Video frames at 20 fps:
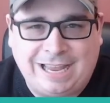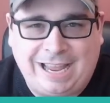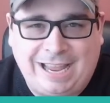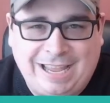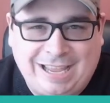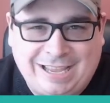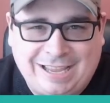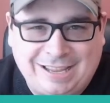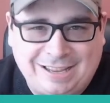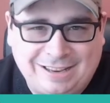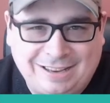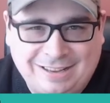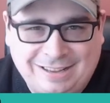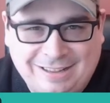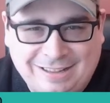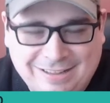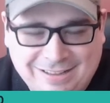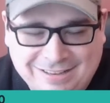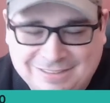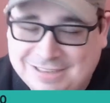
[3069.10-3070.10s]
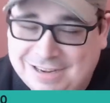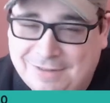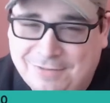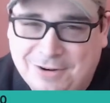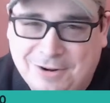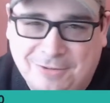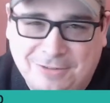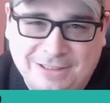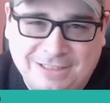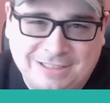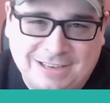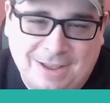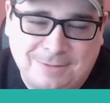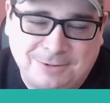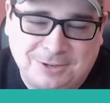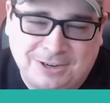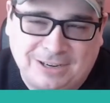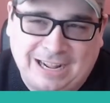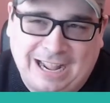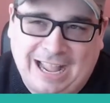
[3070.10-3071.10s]
take because you never know when these
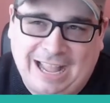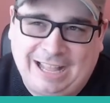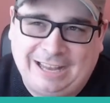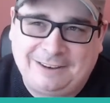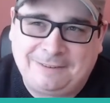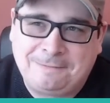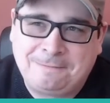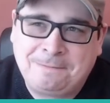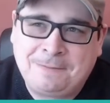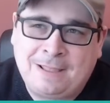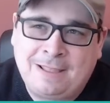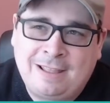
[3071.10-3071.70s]
games are going to end.